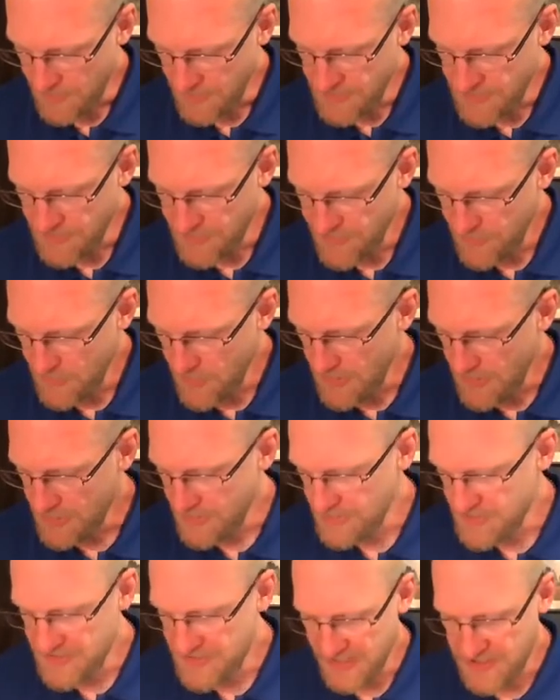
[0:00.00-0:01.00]
to New
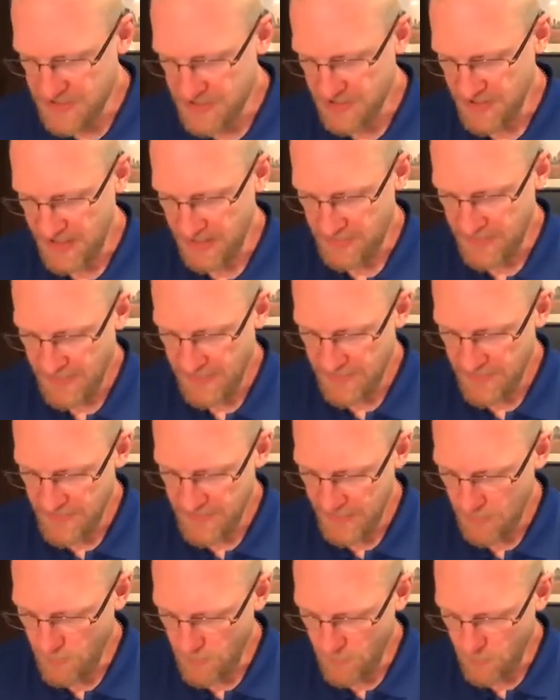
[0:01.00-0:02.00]
Unger's dictionary,
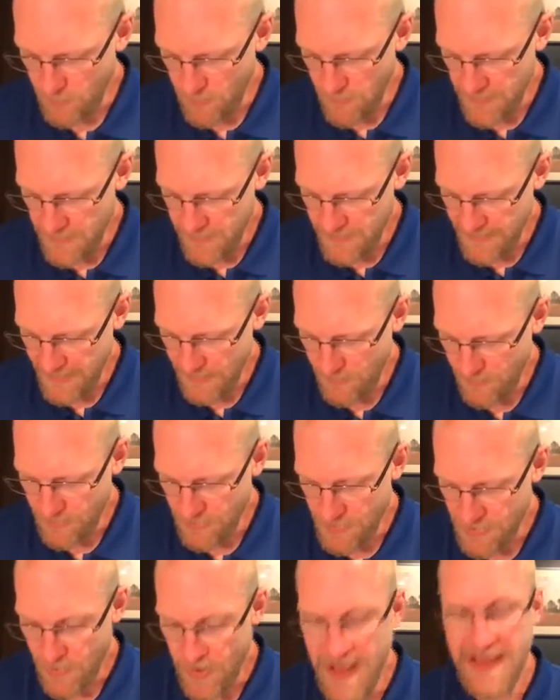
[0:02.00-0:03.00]
they were
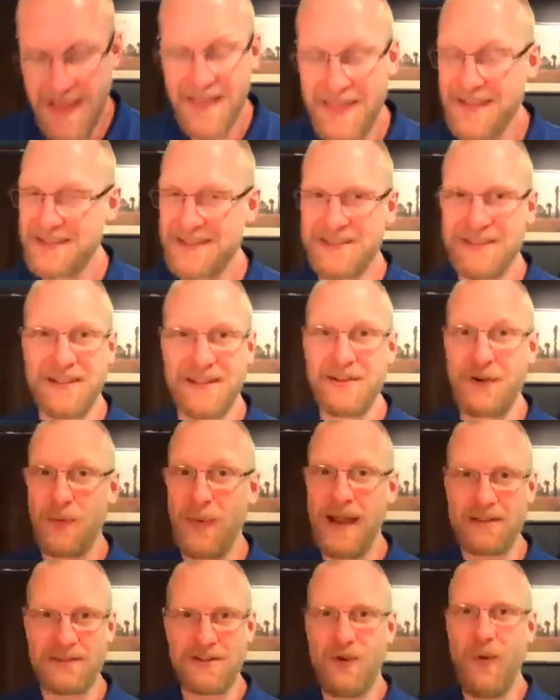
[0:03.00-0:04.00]
this is a
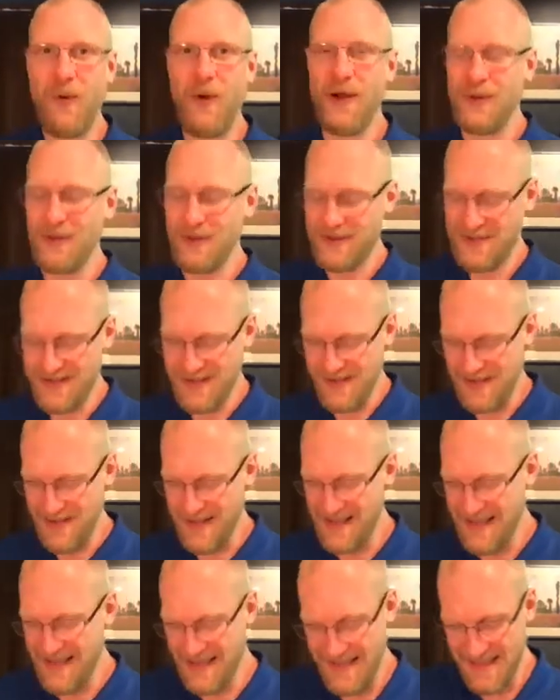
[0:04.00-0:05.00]
direct quote, so
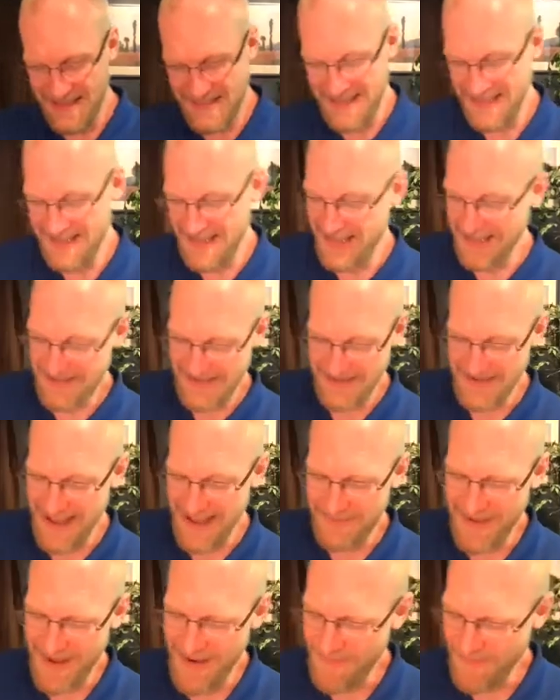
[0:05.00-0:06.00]
these are
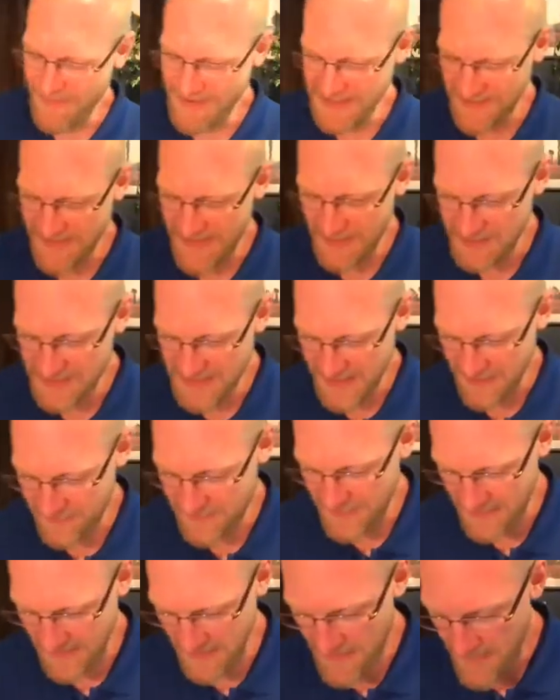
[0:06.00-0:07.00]
not my words. I thought it was kind of
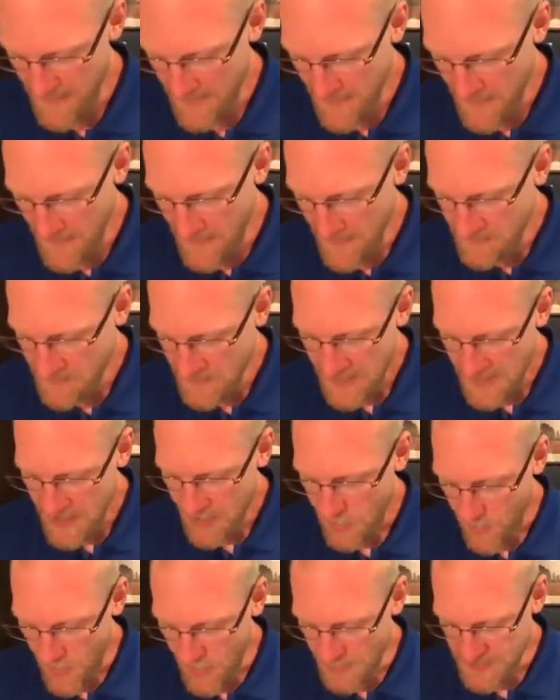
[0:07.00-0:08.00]
funny.
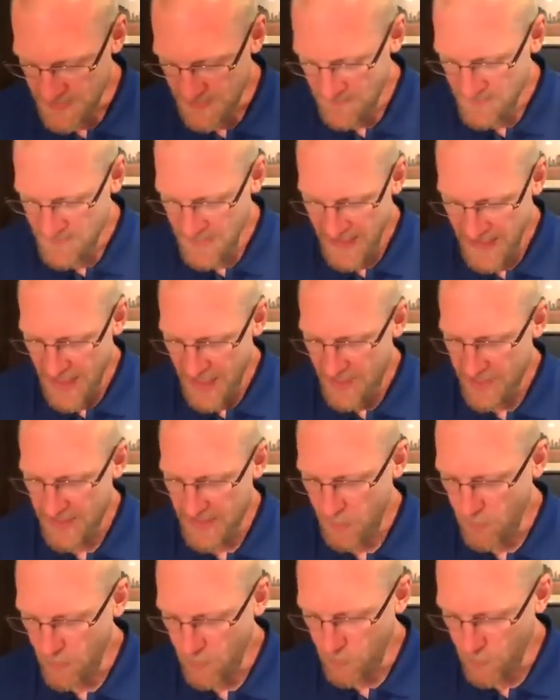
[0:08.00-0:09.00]
Quote, they
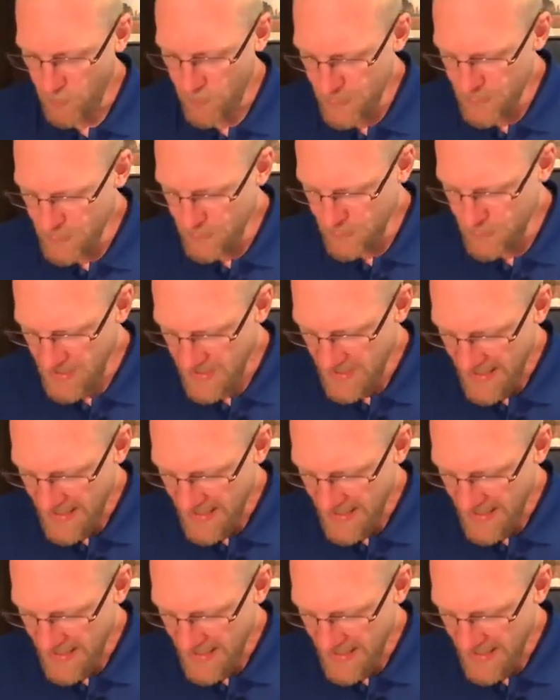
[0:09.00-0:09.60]
were rude